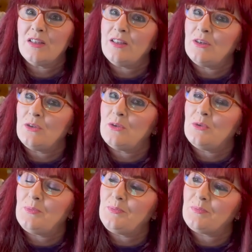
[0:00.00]
little,
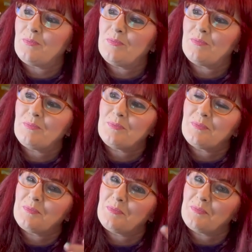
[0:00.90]

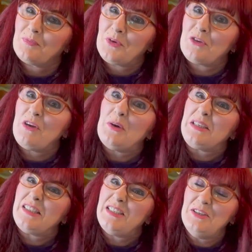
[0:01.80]
where the
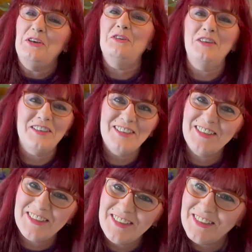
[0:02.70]
fairies live.
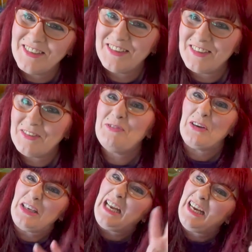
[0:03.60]

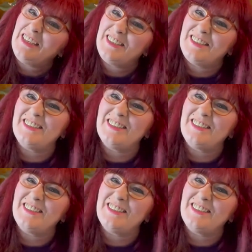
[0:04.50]
Fairyland.